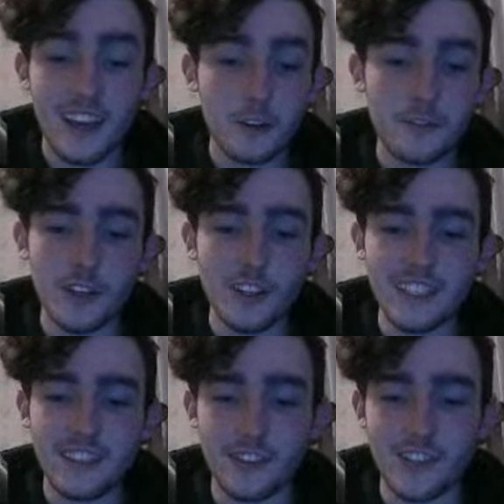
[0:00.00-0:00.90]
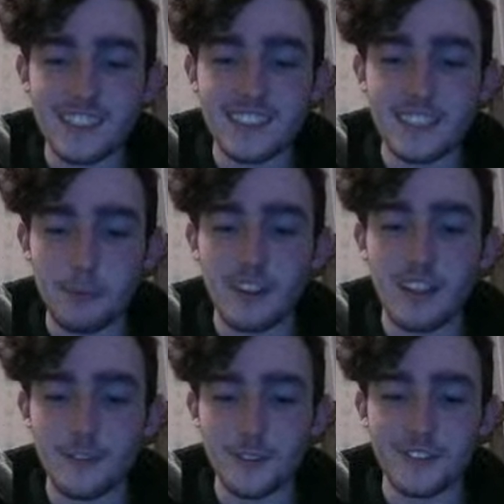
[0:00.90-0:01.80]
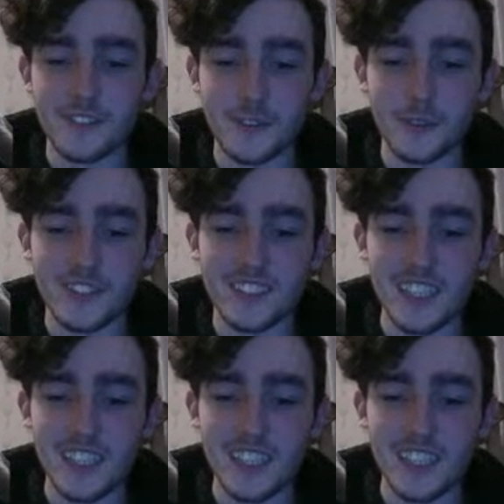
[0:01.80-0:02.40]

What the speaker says: got like 3 separate levels of swords